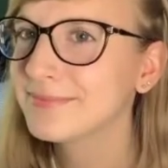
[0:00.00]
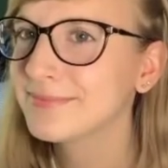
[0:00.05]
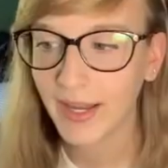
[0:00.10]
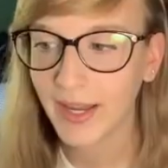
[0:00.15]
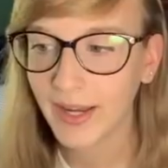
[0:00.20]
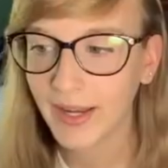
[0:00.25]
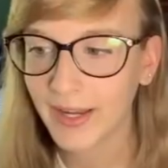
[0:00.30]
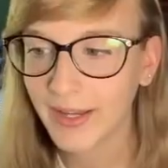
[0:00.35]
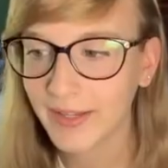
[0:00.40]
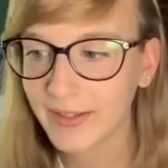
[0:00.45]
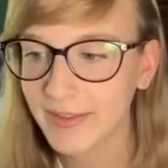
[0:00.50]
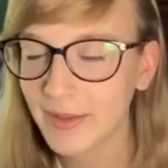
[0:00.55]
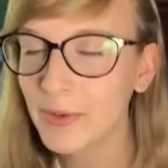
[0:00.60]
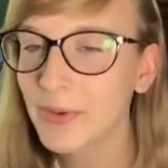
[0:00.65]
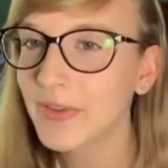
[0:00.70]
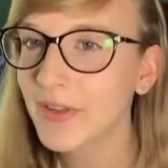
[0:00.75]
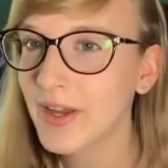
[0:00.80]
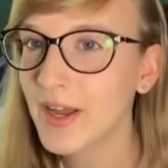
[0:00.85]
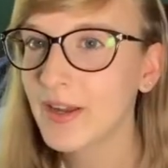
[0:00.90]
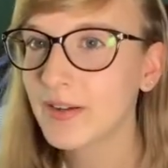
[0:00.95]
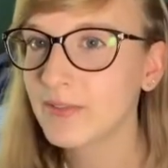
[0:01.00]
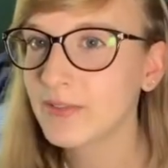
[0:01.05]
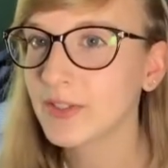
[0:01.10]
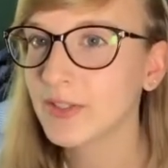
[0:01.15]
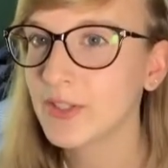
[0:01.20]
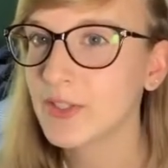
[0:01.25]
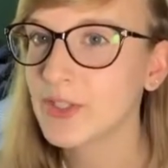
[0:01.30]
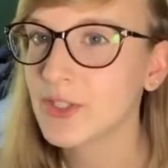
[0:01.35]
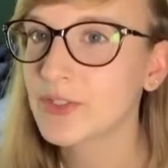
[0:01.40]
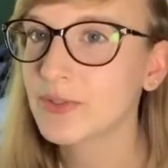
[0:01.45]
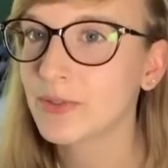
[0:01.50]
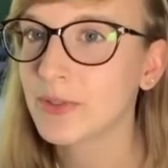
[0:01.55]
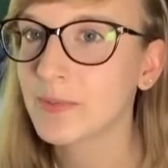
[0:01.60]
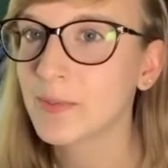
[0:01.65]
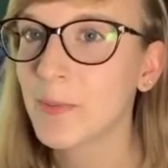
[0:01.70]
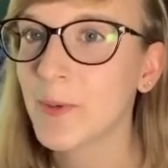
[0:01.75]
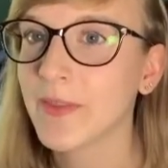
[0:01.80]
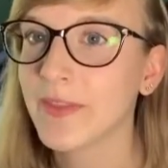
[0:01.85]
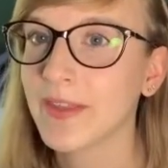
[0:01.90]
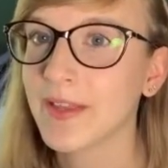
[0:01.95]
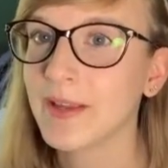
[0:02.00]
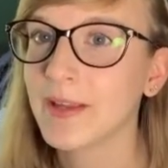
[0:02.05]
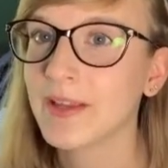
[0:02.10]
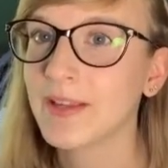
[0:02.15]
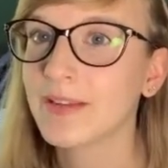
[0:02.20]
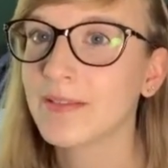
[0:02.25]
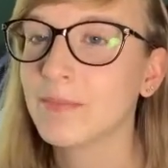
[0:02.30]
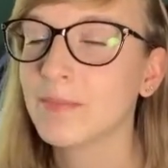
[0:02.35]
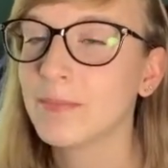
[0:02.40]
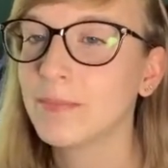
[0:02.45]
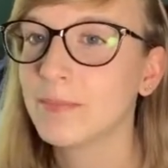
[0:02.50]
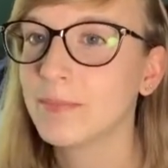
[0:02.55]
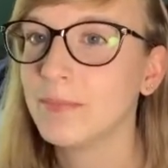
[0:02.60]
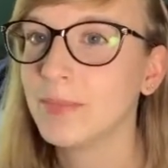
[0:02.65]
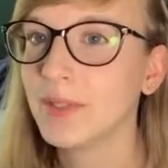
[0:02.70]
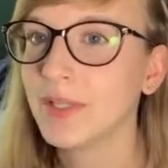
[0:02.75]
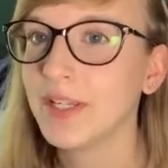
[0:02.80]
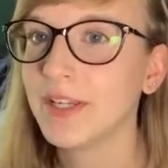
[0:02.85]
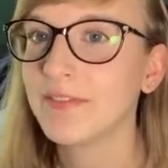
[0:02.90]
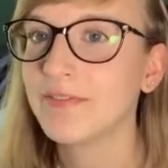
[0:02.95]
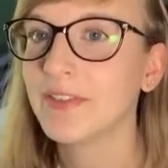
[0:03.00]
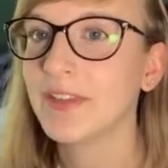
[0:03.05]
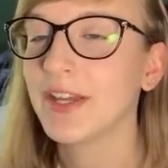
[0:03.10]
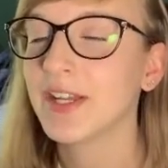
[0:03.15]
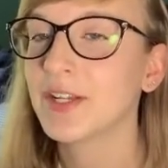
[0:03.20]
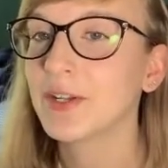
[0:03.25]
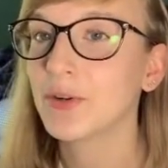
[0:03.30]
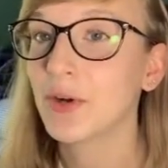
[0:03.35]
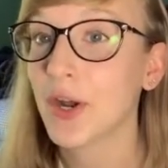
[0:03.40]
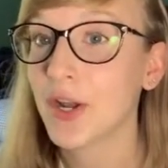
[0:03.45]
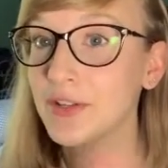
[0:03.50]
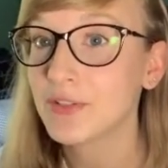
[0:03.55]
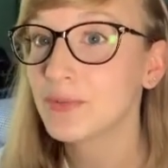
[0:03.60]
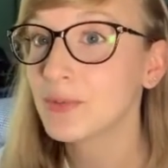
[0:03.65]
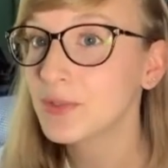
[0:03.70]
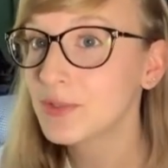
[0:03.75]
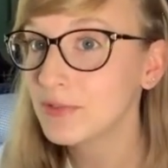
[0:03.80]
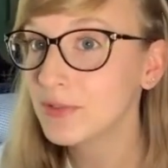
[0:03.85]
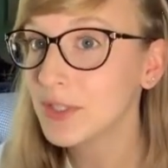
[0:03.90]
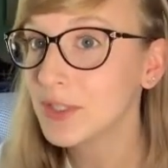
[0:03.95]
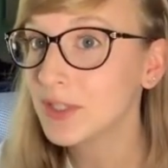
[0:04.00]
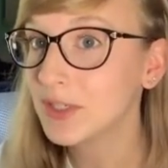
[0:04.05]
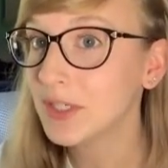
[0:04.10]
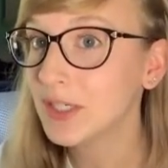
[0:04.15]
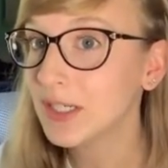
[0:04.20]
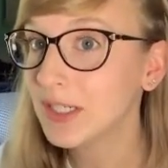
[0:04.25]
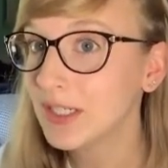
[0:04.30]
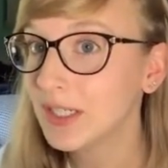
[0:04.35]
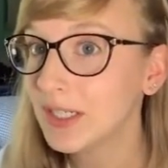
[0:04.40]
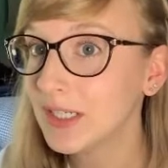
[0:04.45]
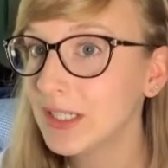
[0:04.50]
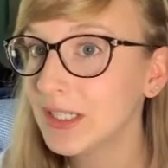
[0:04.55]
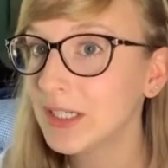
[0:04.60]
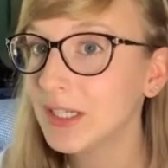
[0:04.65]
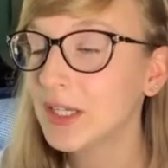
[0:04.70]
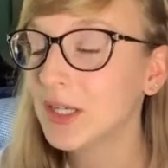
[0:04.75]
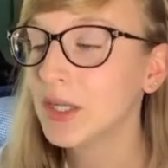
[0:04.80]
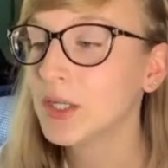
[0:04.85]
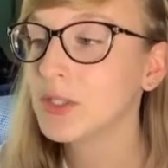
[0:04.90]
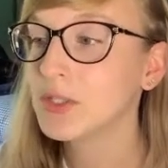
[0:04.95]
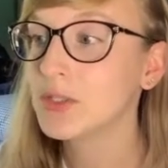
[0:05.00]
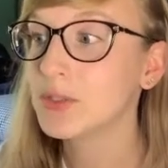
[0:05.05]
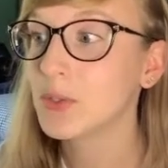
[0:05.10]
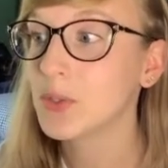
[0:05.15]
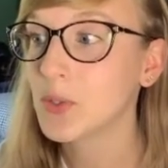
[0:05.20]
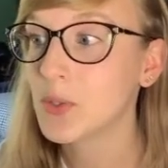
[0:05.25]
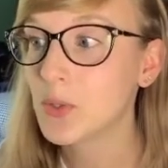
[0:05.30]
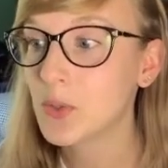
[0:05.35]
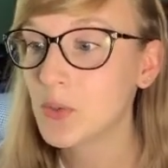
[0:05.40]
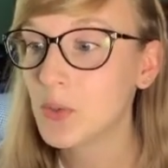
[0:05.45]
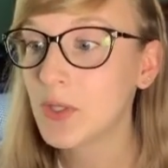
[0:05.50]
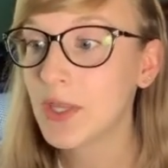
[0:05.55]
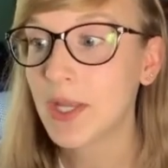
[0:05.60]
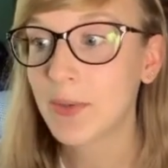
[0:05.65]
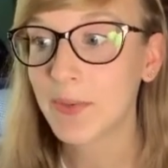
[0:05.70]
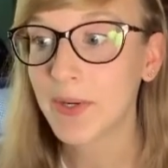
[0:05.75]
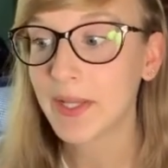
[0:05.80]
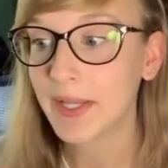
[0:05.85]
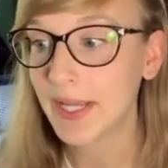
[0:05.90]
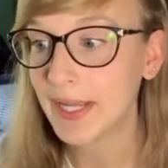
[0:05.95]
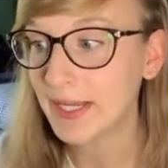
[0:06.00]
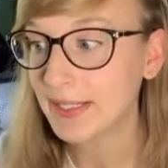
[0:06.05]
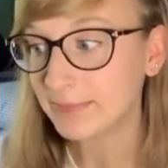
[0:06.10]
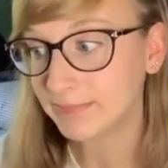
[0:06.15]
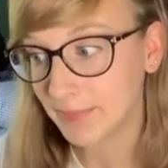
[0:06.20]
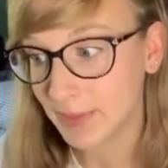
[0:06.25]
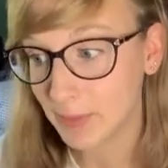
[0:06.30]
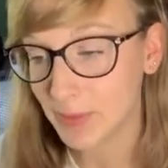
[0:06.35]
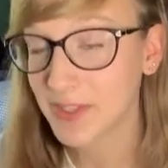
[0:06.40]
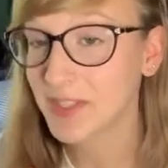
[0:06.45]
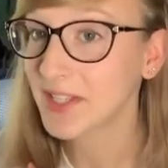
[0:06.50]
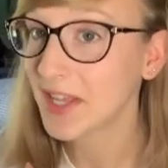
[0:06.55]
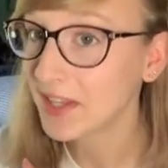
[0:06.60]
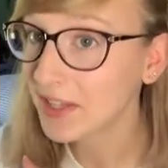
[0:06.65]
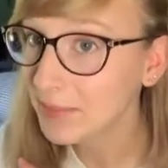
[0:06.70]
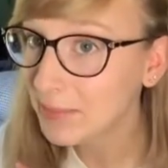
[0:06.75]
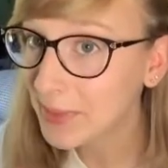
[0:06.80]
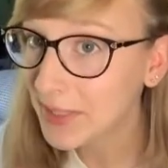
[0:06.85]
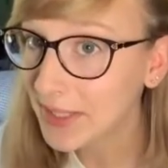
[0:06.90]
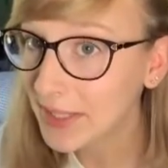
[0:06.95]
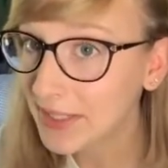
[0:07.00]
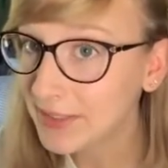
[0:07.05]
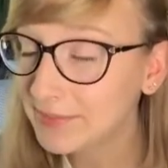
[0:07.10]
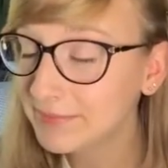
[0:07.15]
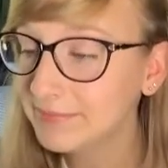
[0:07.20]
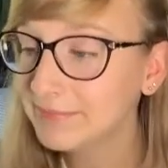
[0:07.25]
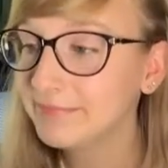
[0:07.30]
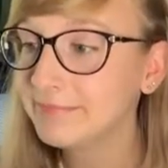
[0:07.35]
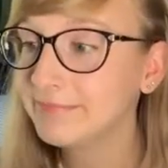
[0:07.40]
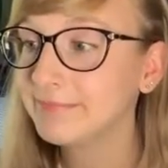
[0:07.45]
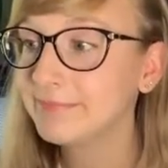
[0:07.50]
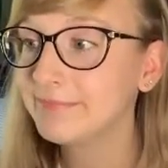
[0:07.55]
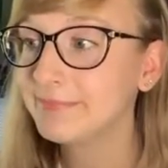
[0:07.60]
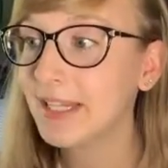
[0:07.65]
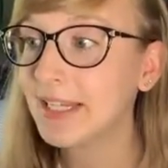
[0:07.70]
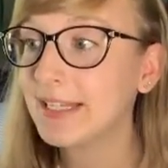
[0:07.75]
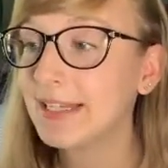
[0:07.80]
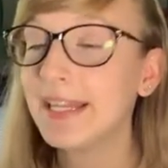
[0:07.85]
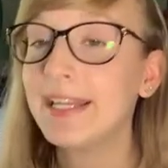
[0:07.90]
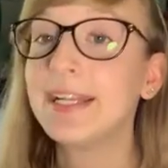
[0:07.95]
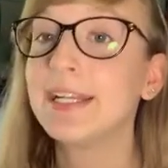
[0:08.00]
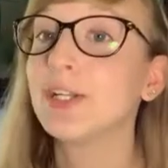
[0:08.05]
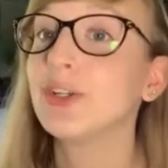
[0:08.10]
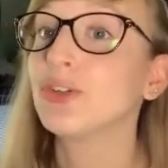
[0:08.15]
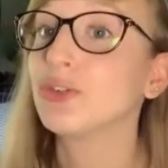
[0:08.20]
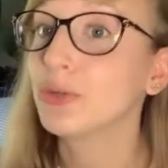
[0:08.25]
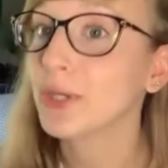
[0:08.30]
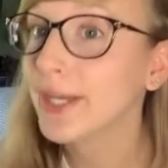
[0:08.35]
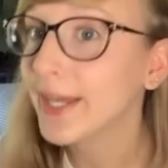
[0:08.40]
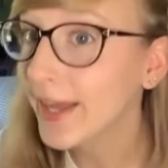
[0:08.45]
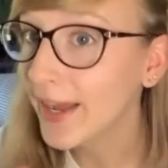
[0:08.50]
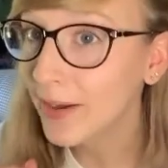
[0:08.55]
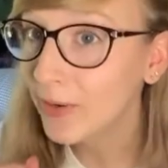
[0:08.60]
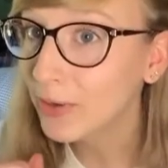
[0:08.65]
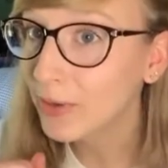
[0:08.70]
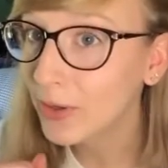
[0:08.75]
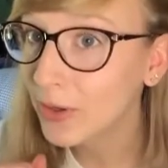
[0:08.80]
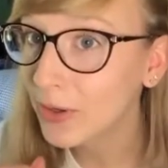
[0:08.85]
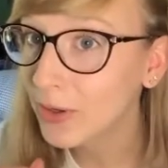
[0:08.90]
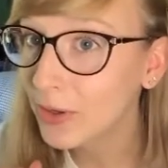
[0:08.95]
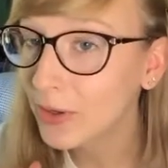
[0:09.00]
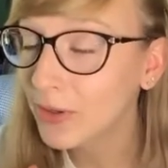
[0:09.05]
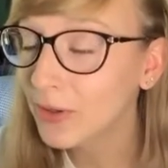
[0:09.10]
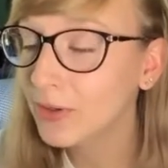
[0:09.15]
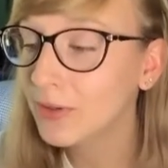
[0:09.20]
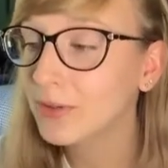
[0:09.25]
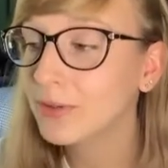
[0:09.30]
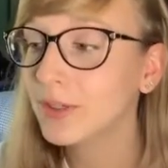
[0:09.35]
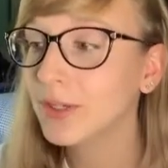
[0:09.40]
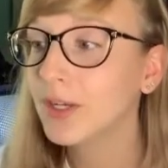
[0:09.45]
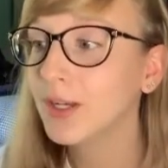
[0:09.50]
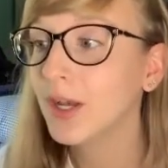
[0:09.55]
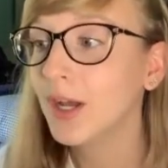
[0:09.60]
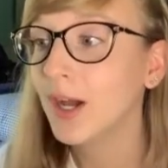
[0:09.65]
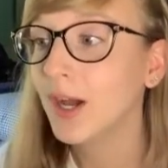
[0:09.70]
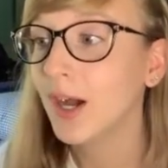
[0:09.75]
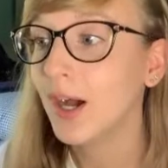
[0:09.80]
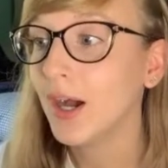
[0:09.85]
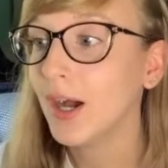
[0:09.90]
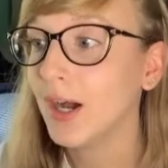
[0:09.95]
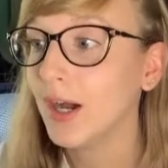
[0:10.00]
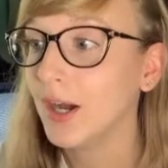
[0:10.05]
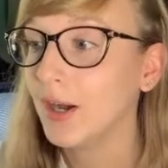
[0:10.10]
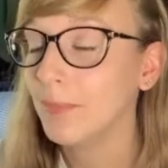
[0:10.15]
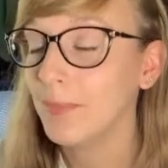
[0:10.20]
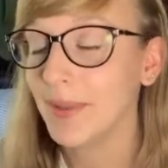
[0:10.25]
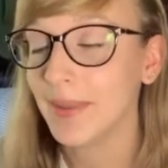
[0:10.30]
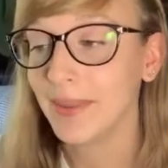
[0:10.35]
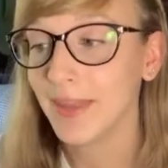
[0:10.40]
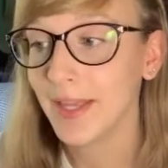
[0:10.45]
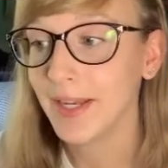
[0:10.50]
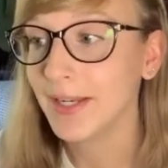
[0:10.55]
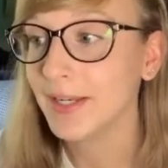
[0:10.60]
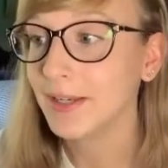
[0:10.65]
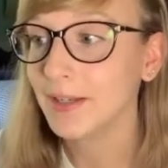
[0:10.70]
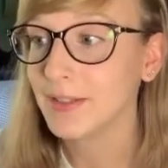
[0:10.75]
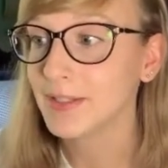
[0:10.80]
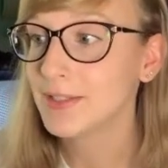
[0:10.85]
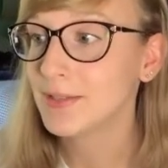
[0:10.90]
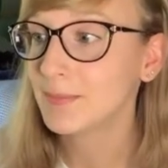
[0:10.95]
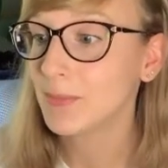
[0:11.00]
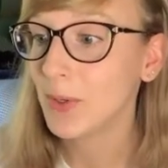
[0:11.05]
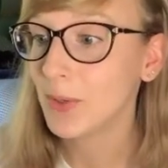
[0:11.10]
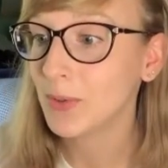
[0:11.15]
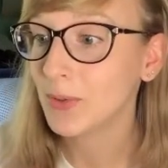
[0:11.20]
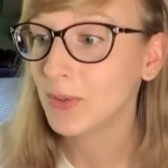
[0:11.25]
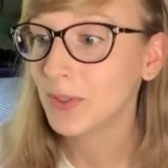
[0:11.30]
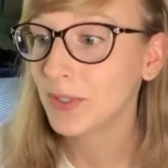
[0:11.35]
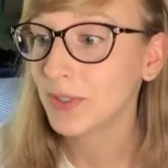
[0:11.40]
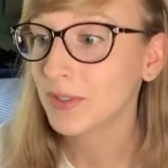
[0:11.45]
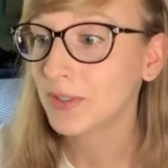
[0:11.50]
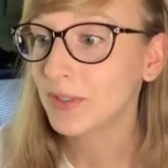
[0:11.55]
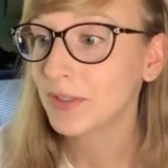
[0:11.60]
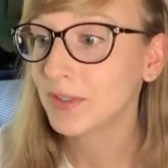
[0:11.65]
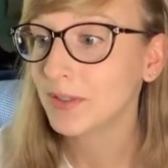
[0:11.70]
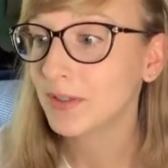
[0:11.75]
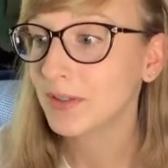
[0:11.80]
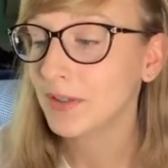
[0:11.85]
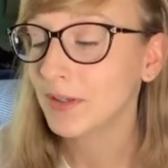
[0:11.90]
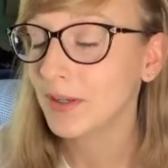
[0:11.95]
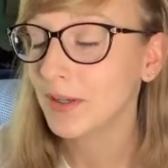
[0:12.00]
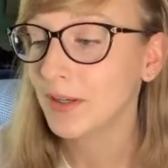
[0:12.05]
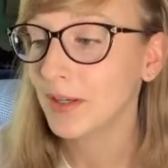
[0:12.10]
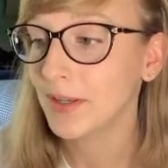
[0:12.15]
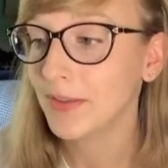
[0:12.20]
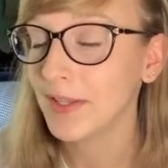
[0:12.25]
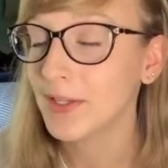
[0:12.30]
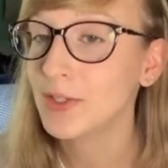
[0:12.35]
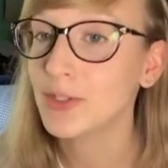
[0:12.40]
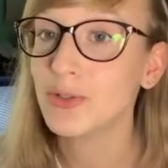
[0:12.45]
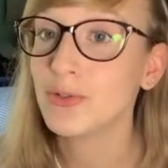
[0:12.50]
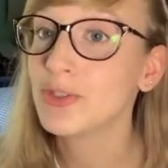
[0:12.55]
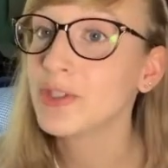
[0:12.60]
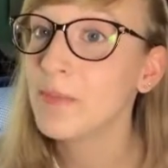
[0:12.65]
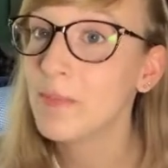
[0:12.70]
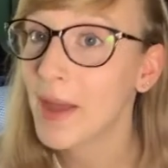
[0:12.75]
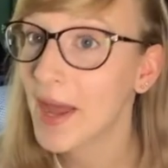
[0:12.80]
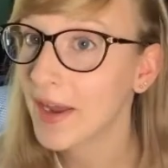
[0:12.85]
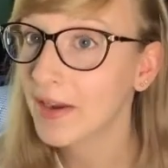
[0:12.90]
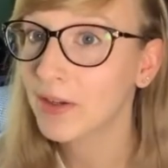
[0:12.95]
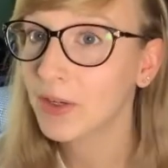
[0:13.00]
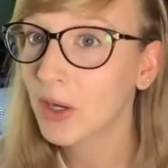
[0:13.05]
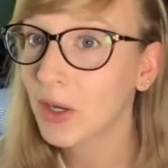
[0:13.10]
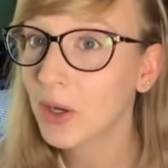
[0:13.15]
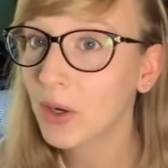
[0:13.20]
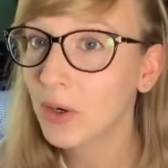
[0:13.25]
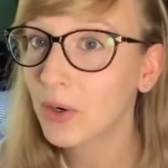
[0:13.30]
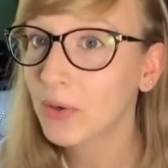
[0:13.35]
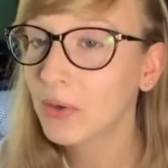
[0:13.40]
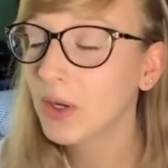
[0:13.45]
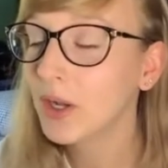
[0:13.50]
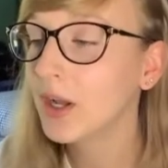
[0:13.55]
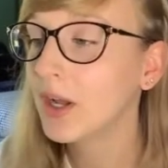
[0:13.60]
And they were the kind of religious group where they believed like Christ was returning, so they were celibate. They didn't drink alcohol. They didn't smoke. They didn't use tobacco.